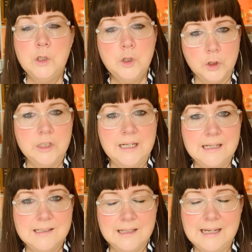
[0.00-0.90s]

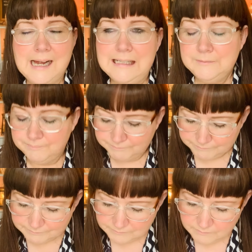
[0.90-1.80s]
goodness, okay?
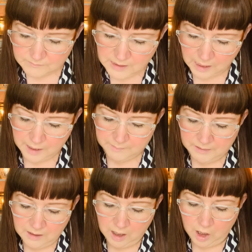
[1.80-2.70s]

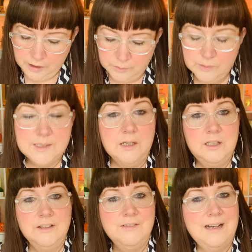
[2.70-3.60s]
I also love